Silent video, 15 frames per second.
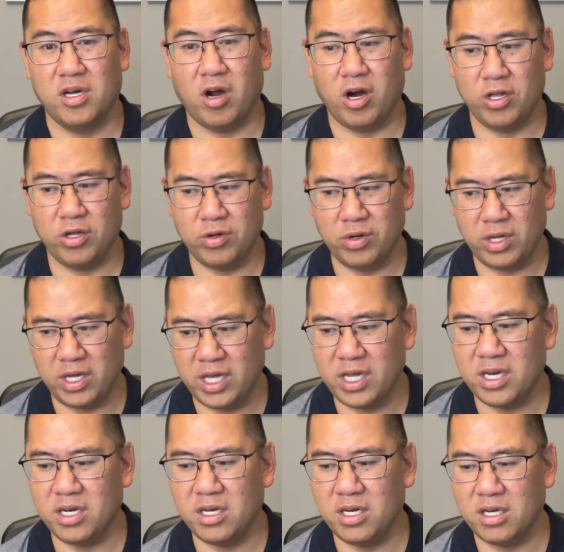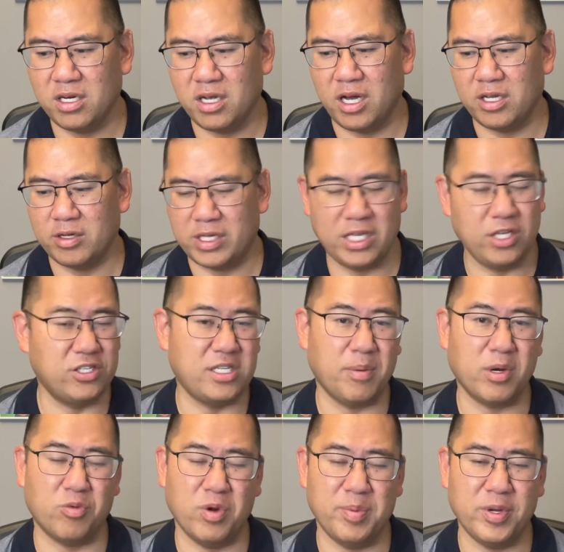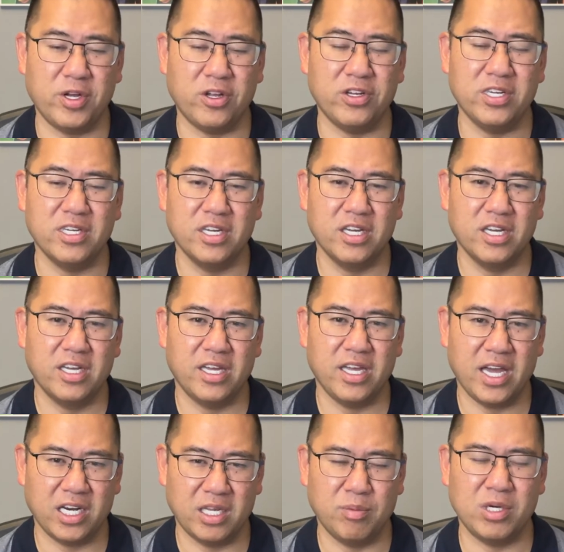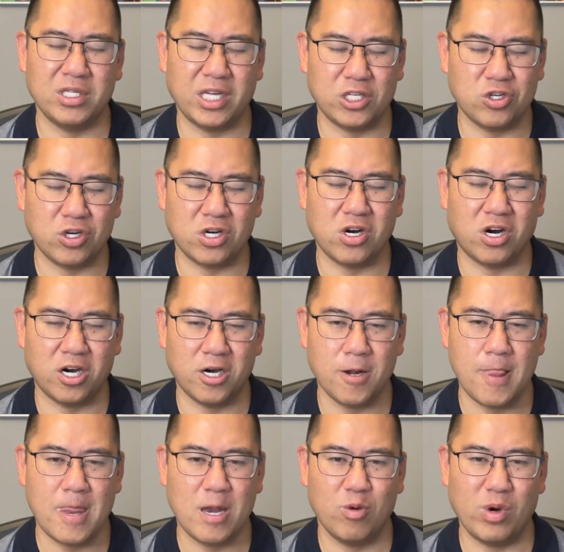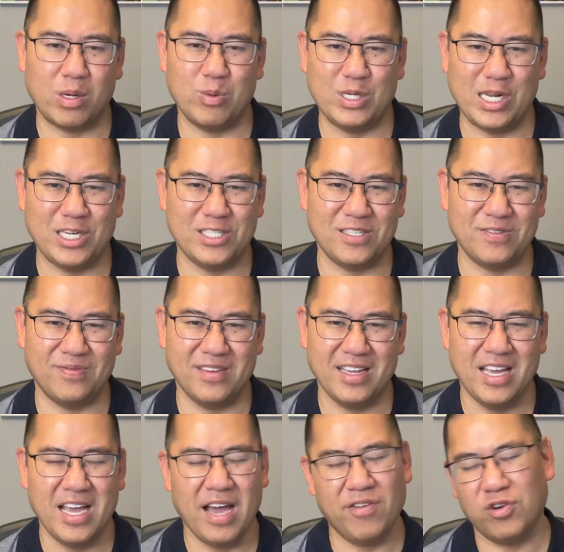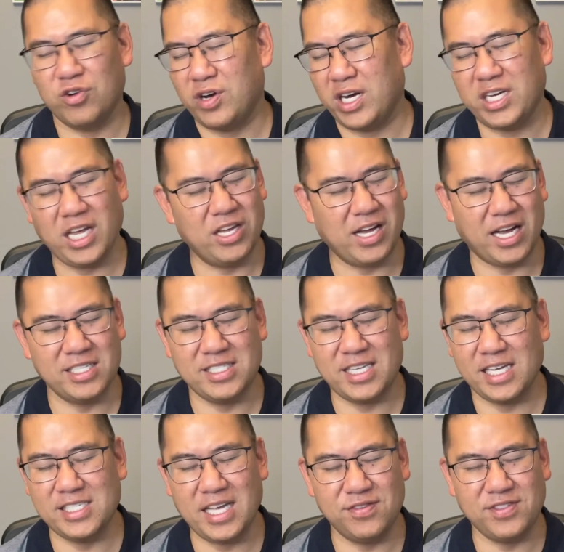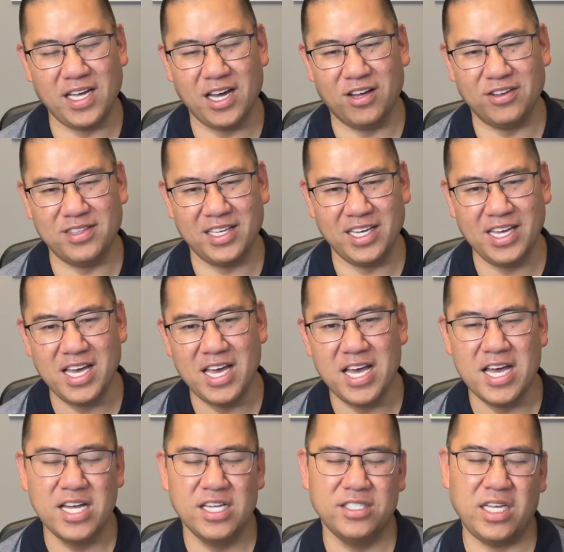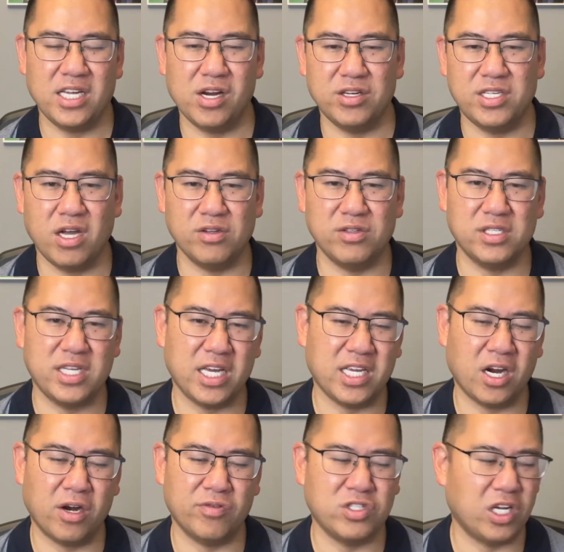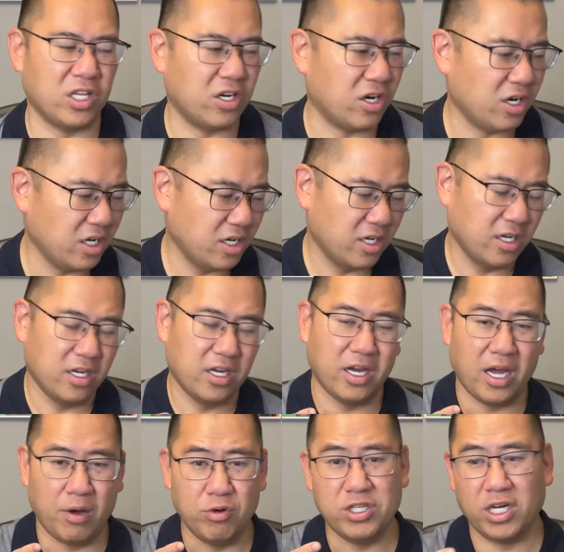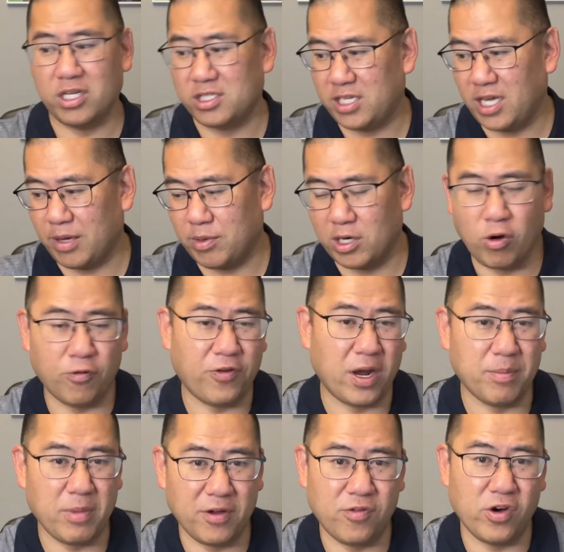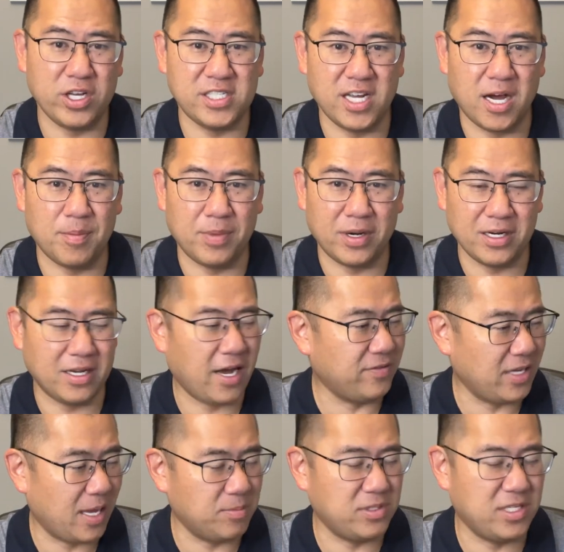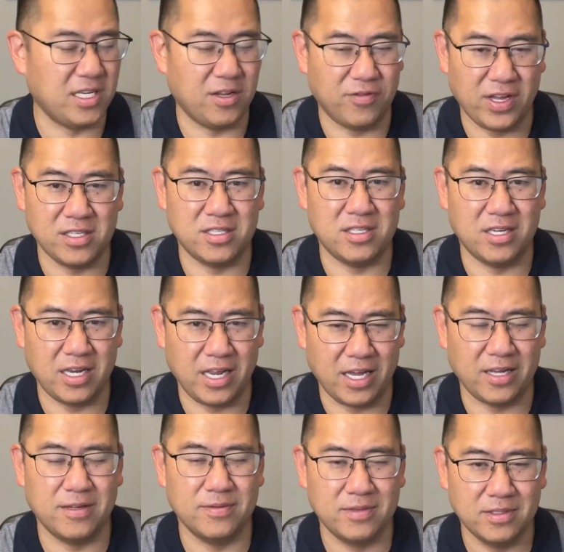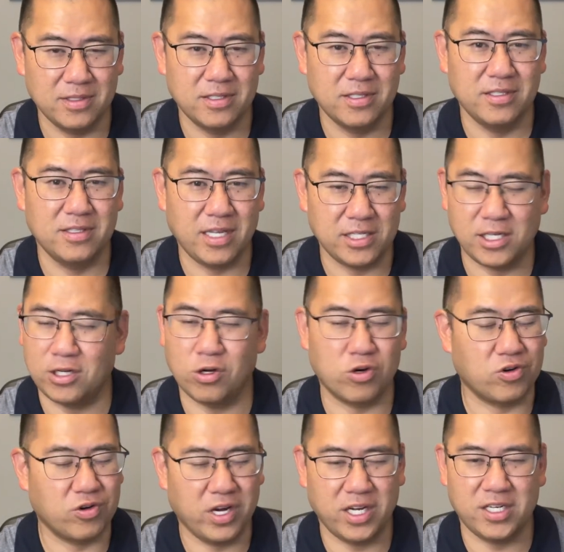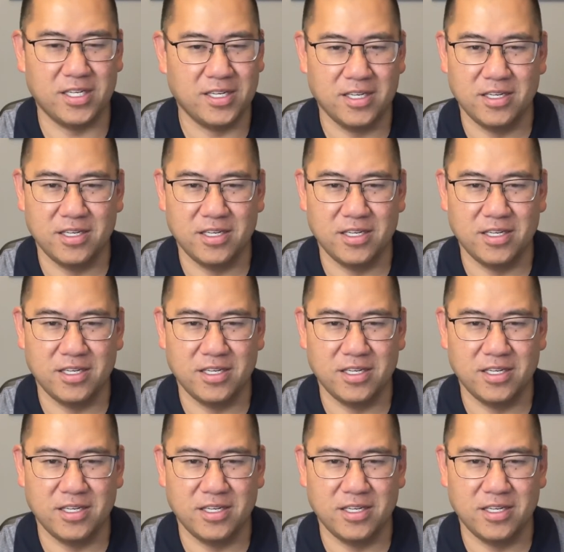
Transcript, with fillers: Are you in, uh, can you stomach a rebuild? And give me an electric car recommendation. Have a great day, you guys. Stay safe, stay healthy. Take care of yourselves and take care of each other. I wish I could say I'm going to go find my voice now, but I have to MC an event today. That's going to go great.